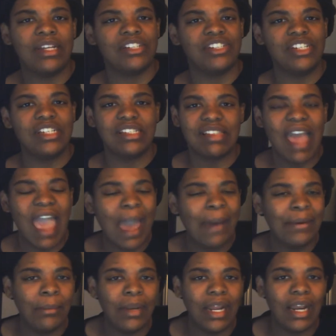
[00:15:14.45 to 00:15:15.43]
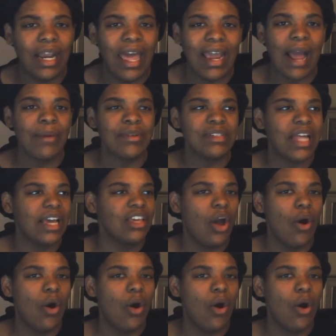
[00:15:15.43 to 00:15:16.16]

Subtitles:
And she stabbed him in the leg. I was like,